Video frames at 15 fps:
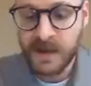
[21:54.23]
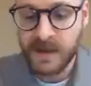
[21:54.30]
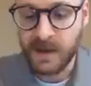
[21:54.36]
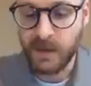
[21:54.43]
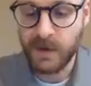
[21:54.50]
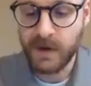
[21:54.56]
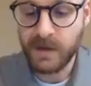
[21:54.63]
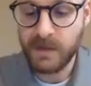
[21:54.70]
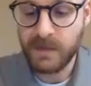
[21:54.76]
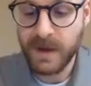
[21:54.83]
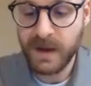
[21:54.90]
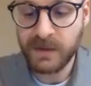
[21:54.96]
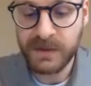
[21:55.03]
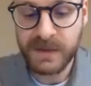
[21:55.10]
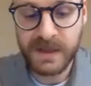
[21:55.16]
that we are
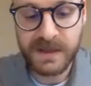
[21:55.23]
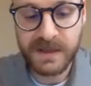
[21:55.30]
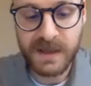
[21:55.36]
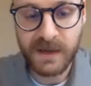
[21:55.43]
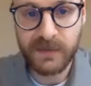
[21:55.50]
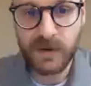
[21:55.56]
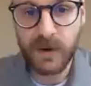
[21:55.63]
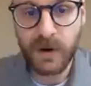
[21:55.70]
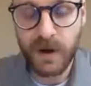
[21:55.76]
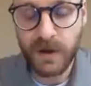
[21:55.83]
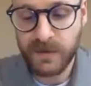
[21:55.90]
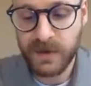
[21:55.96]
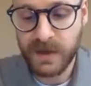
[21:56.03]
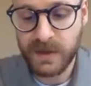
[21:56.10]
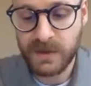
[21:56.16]
compelled to discover
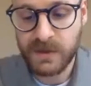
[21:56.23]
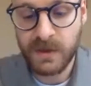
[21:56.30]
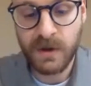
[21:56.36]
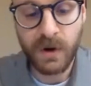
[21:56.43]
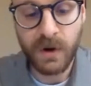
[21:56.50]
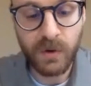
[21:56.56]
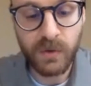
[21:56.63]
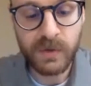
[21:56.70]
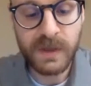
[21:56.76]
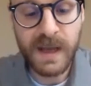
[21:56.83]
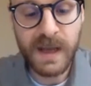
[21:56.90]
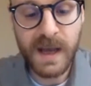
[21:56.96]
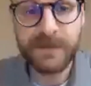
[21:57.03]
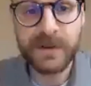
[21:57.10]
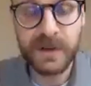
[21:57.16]
otherness
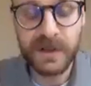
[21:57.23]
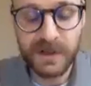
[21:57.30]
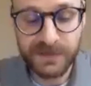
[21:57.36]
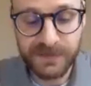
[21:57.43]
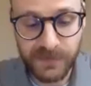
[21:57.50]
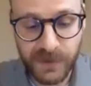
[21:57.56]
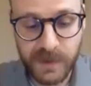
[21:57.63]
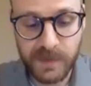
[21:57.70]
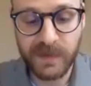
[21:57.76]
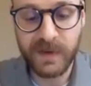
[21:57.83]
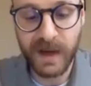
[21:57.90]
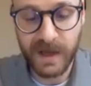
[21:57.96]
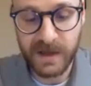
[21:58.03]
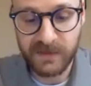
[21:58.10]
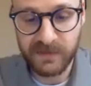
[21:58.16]
only ever in the form of
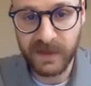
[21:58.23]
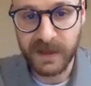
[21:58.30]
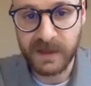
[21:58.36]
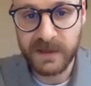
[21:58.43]
conflict.